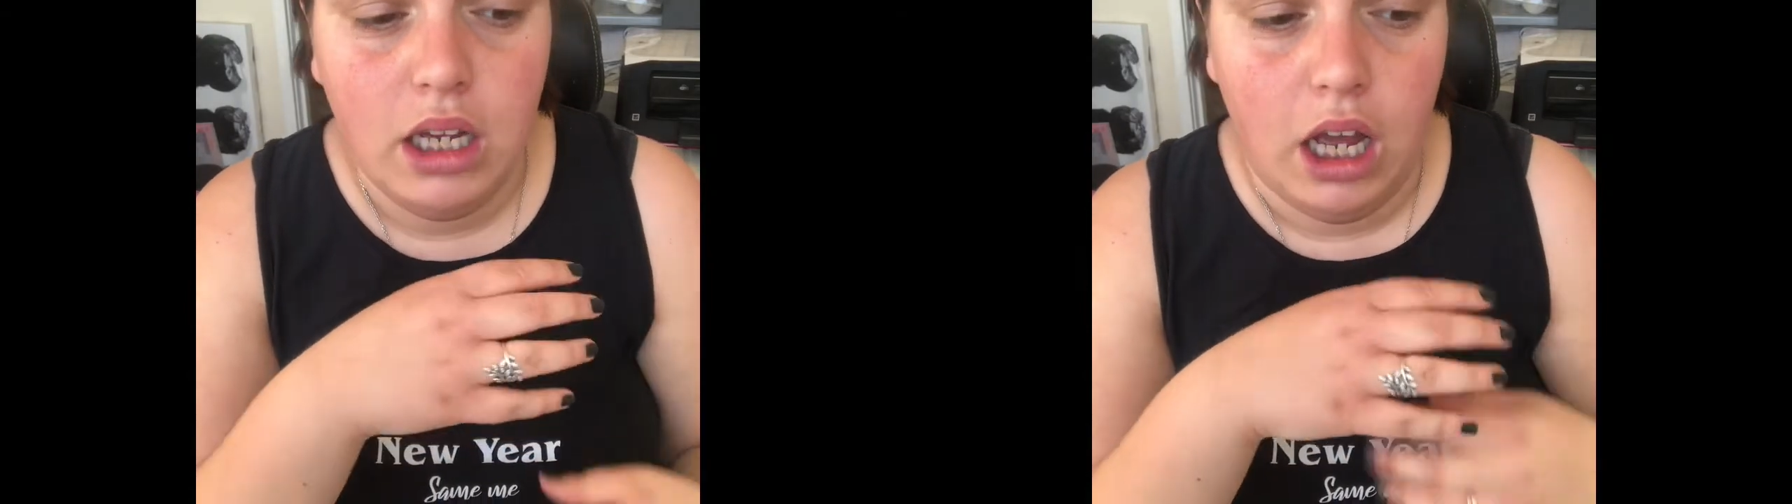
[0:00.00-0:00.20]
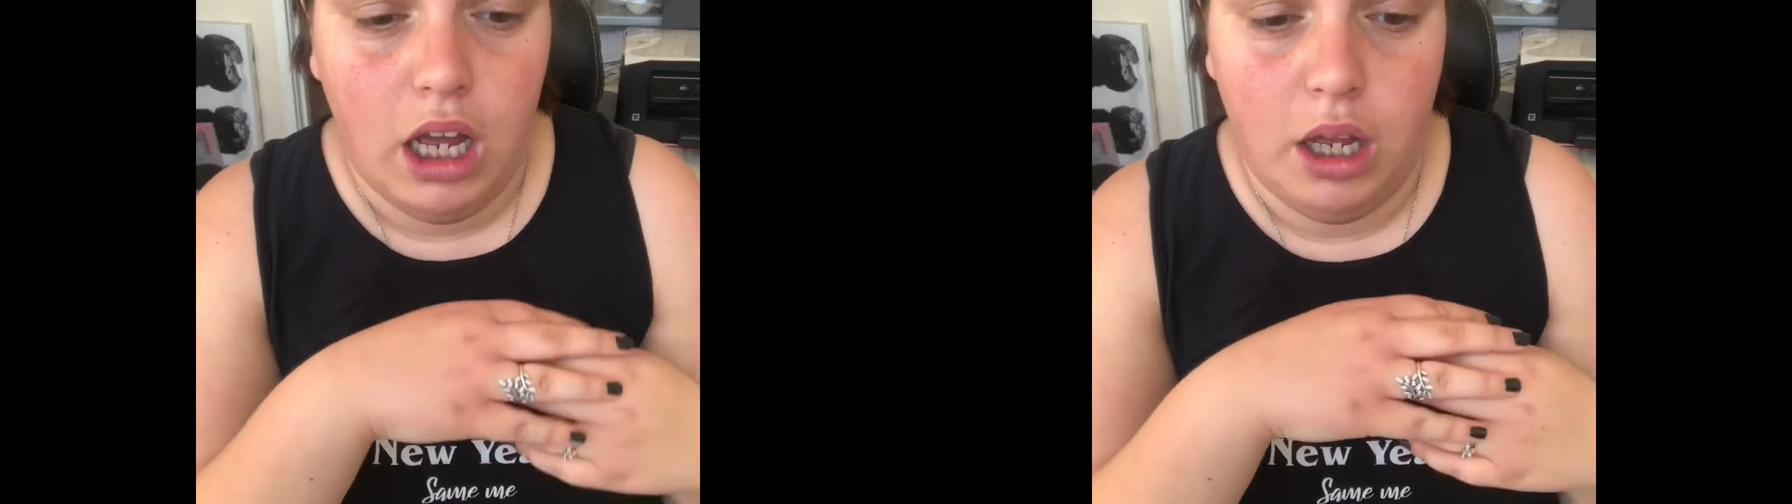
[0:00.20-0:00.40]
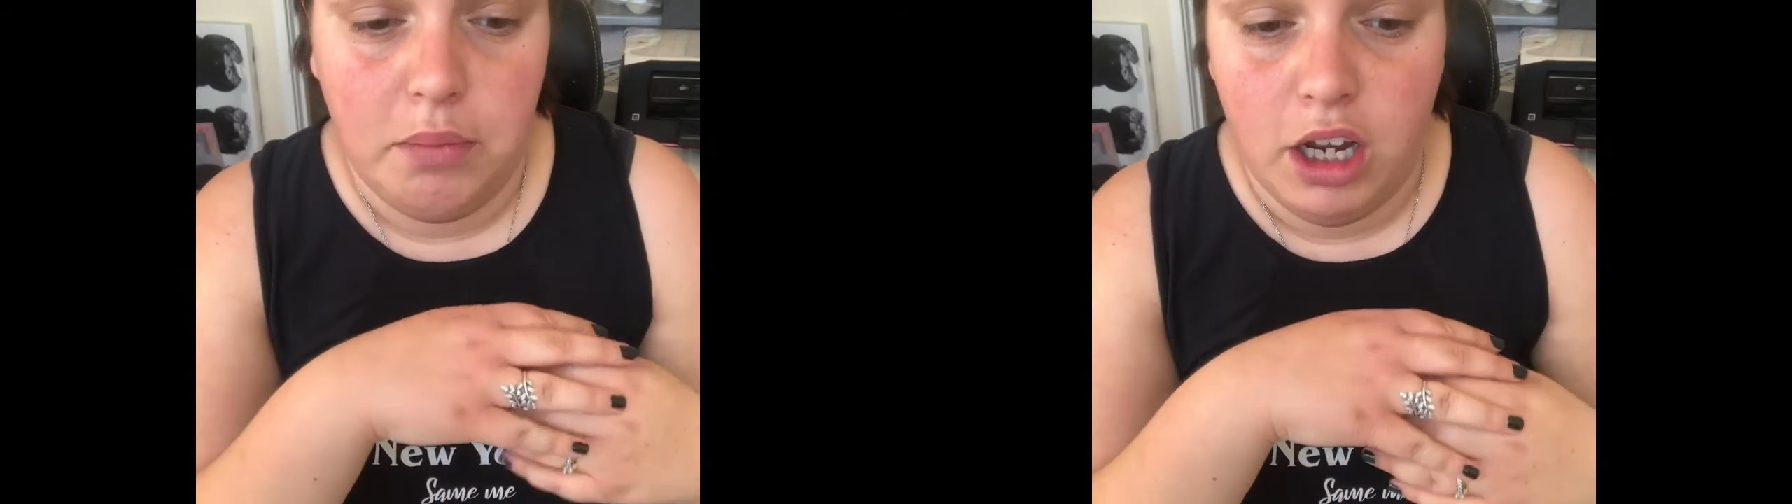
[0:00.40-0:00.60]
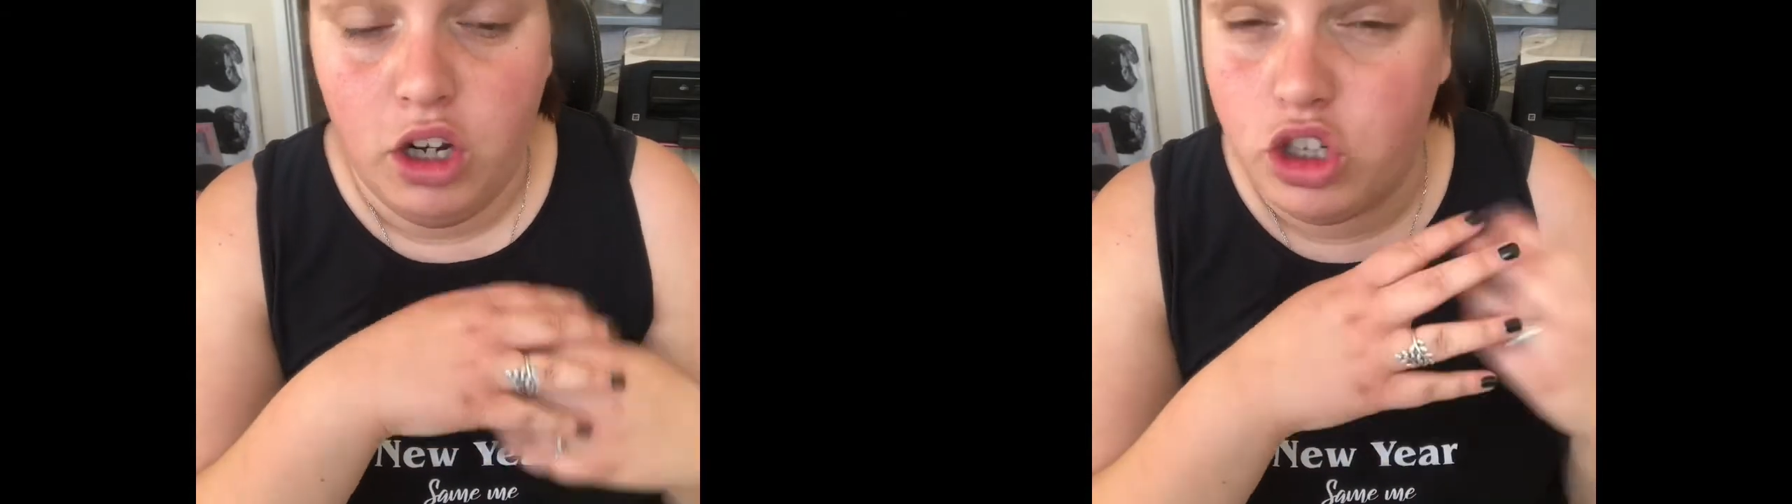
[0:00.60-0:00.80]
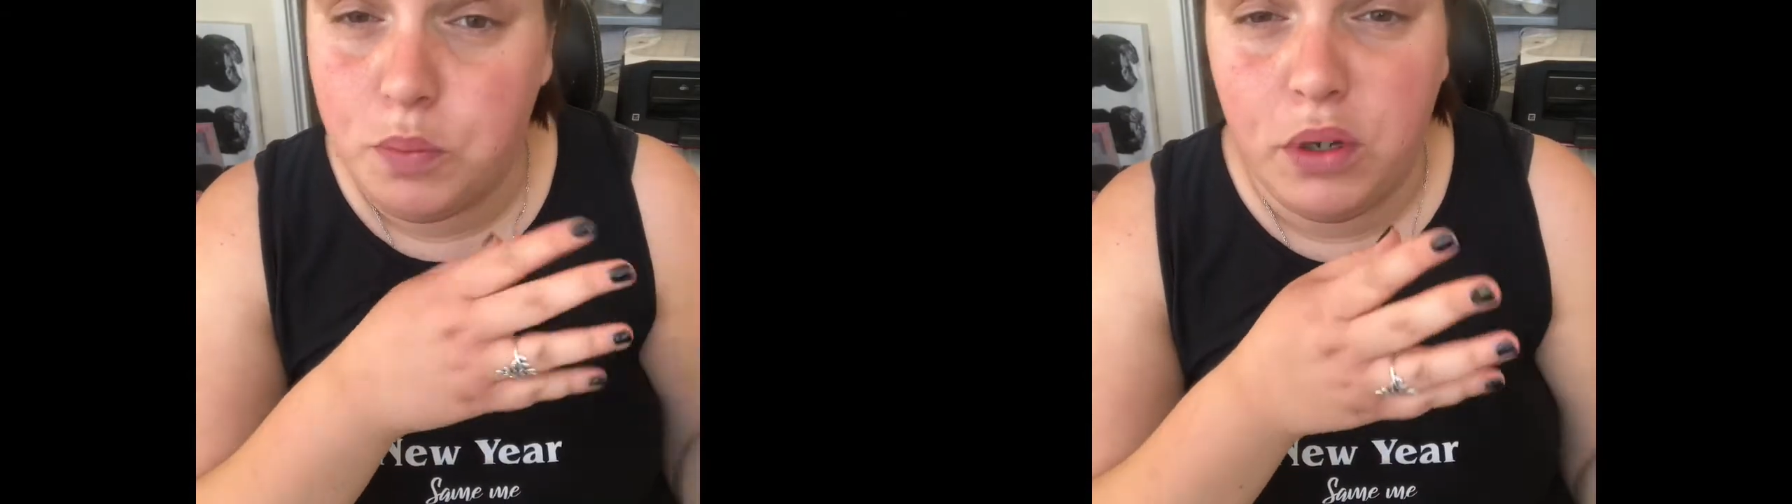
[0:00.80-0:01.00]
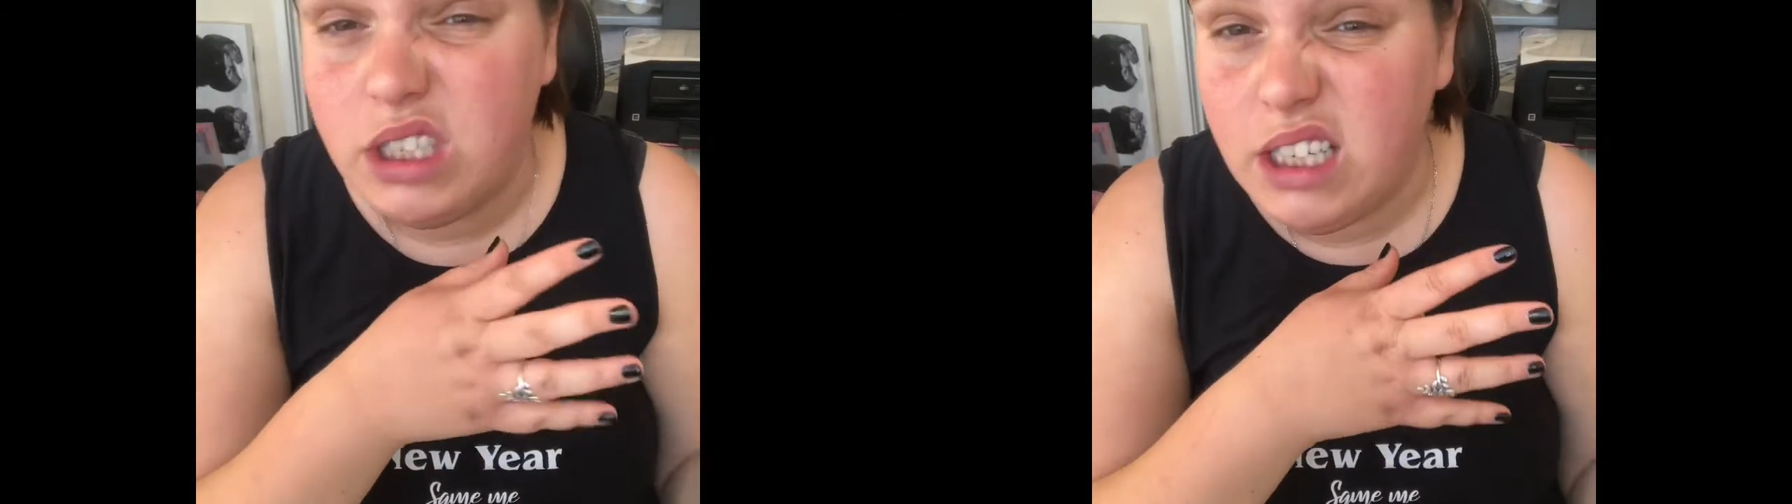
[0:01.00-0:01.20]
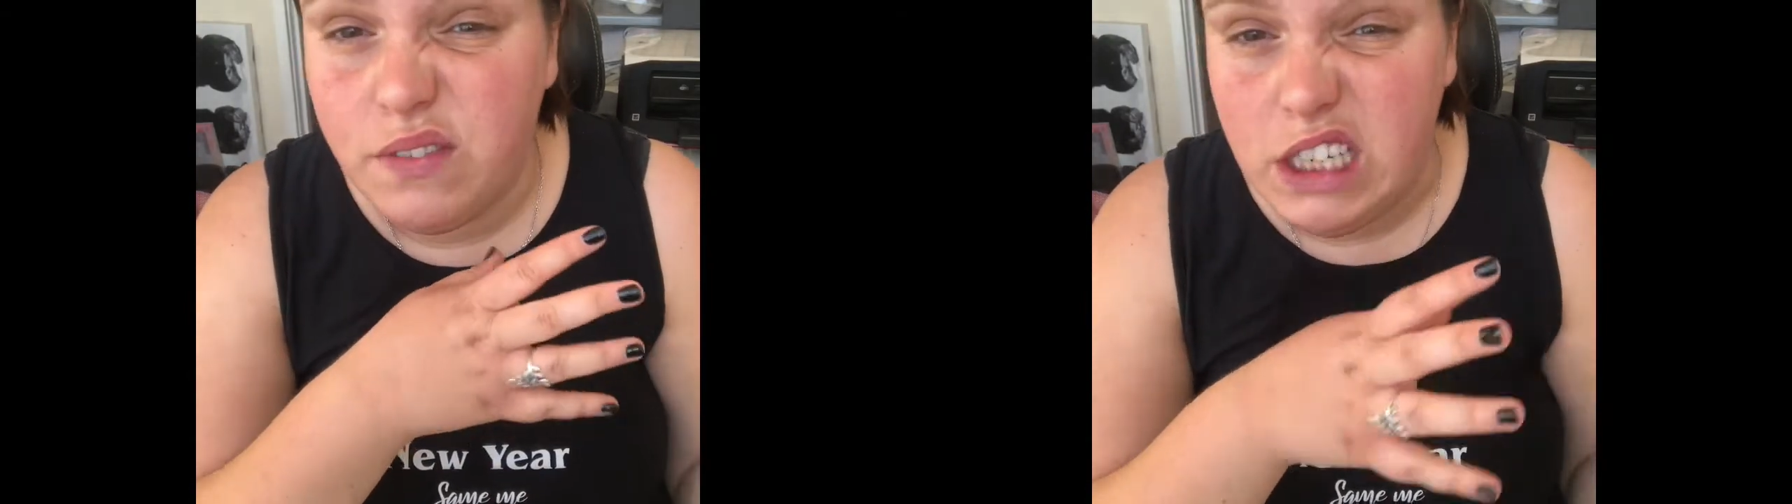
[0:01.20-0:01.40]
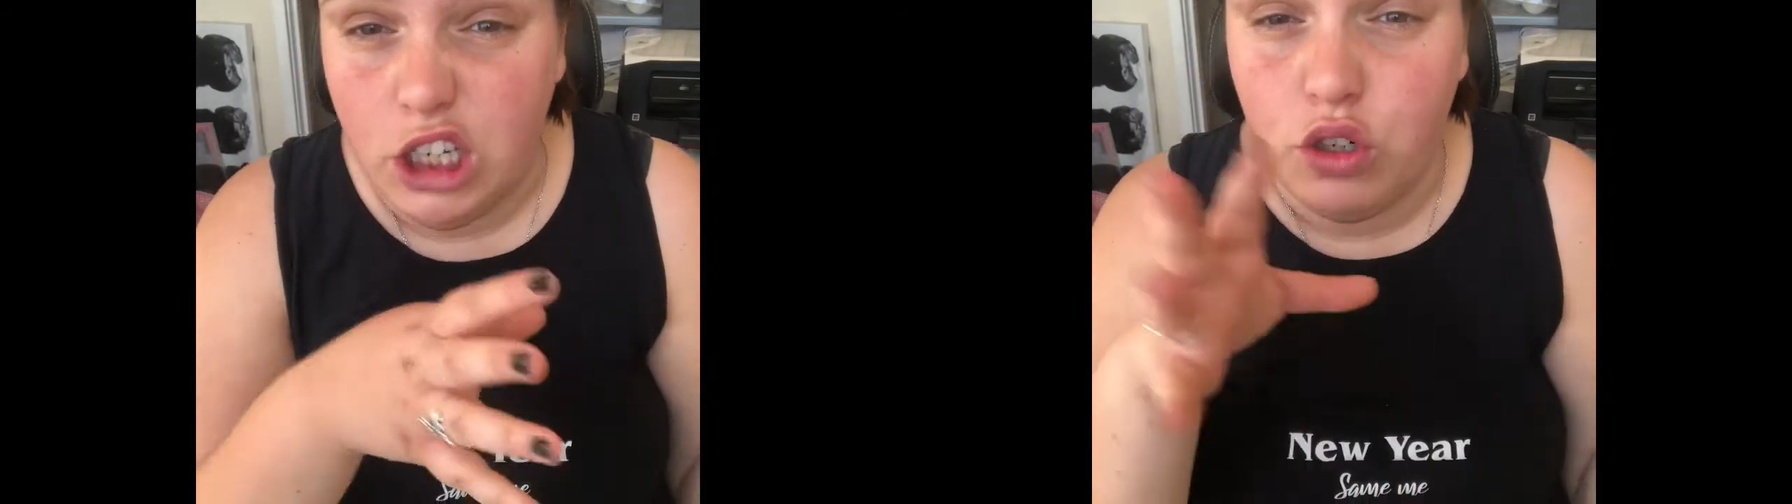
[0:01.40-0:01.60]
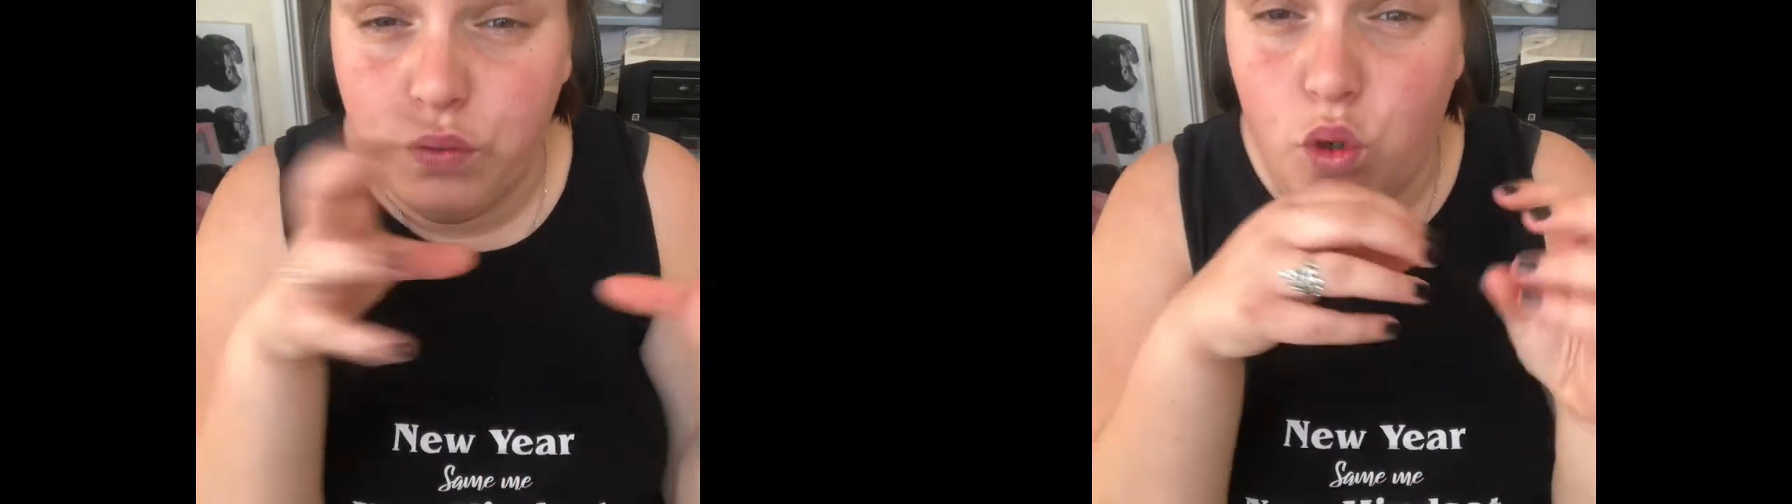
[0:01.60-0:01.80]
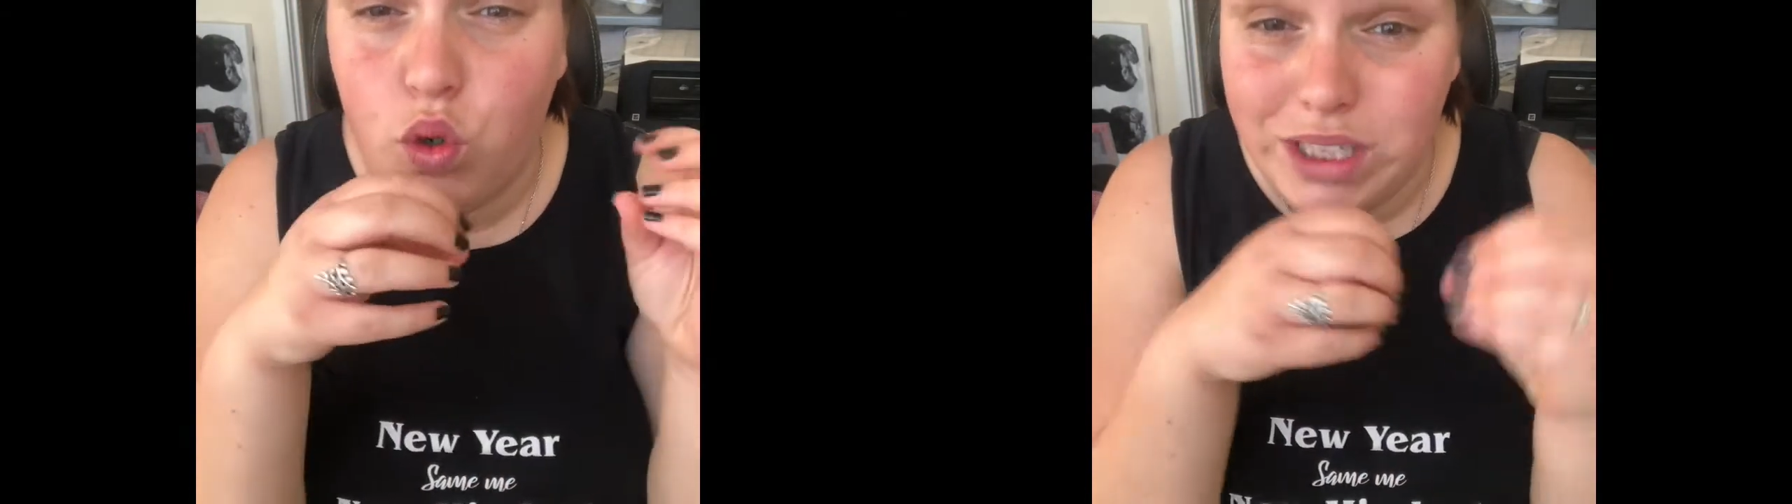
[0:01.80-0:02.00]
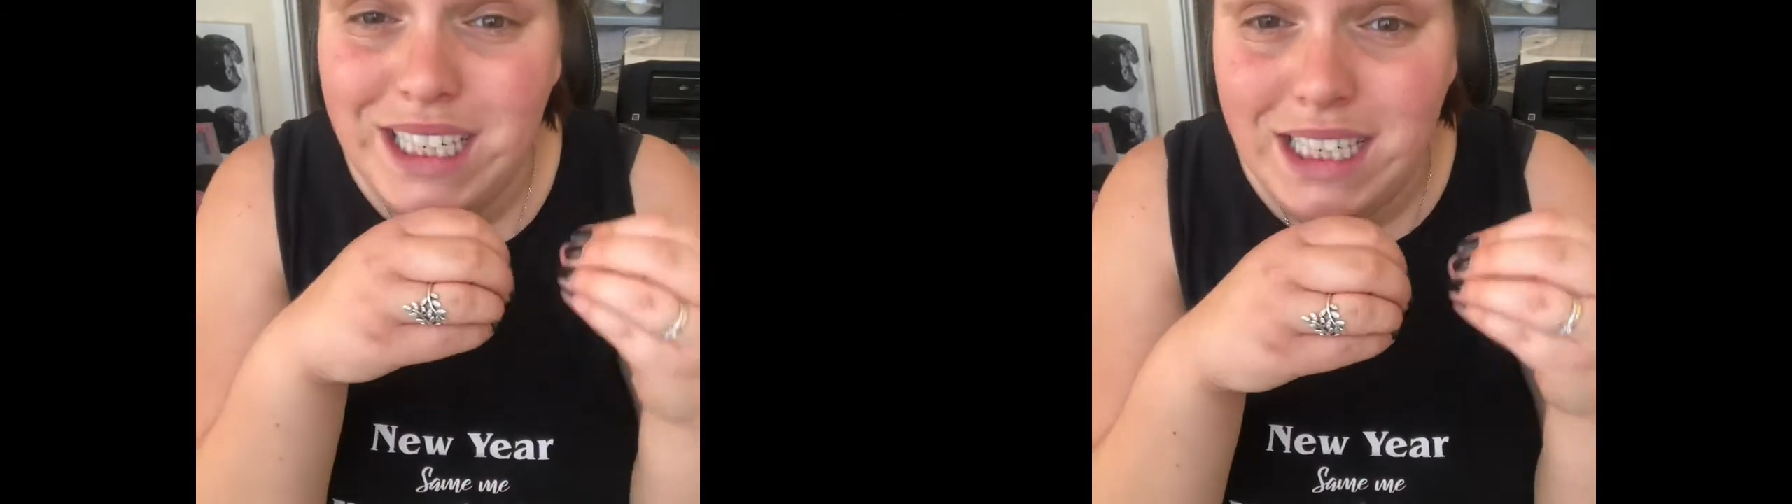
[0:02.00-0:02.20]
and lots of positivity and love goes into